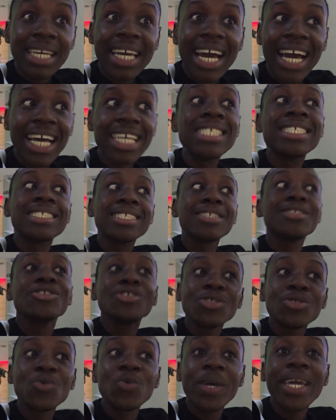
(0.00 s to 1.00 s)
guys. This
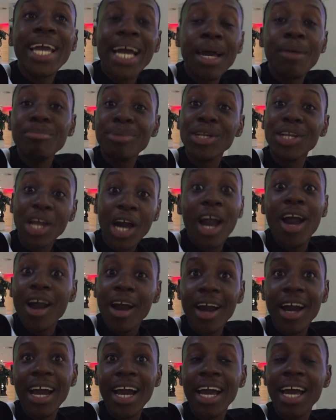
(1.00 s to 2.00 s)
is where I
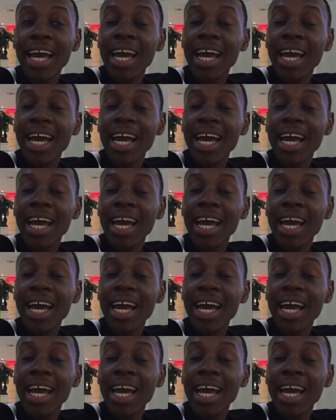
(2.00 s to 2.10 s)
belong,